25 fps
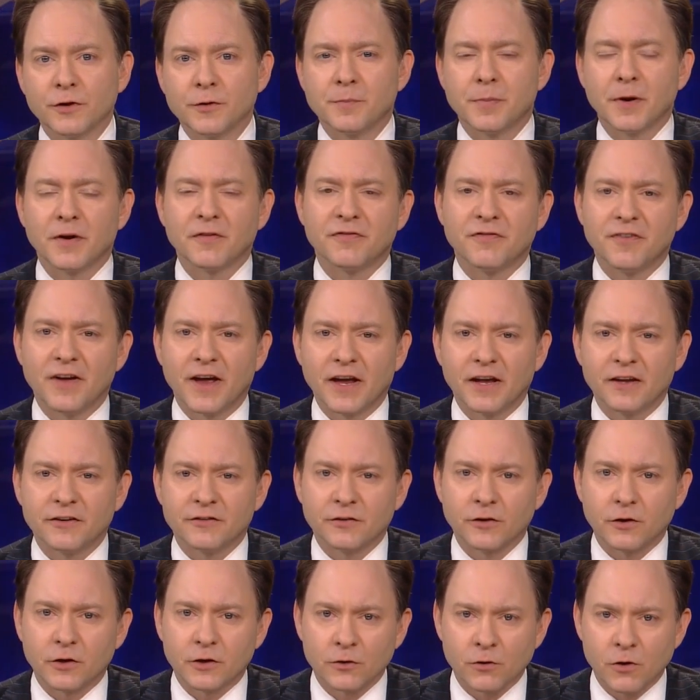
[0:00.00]

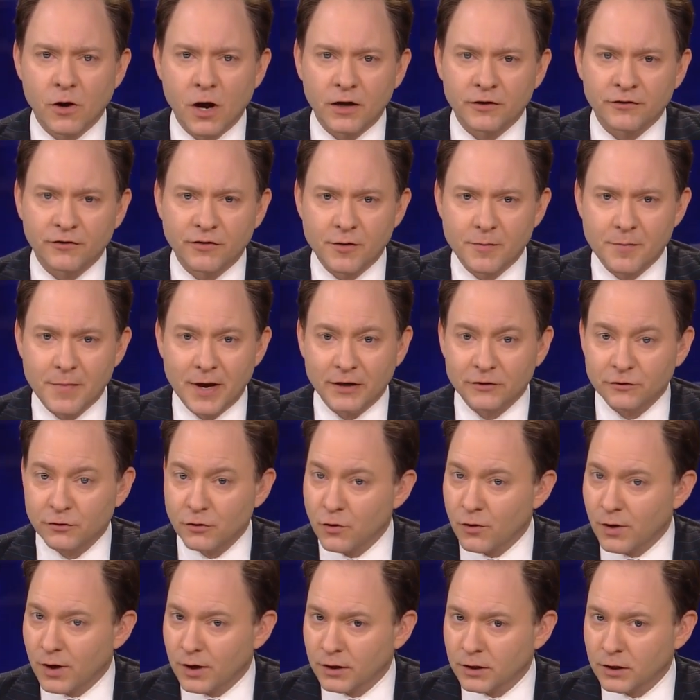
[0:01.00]
buffets across the
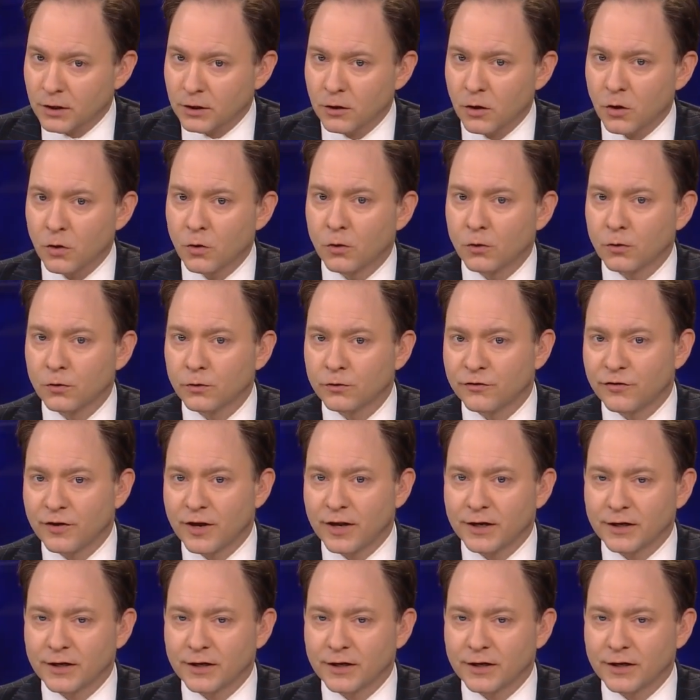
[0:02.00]
metro are closed. That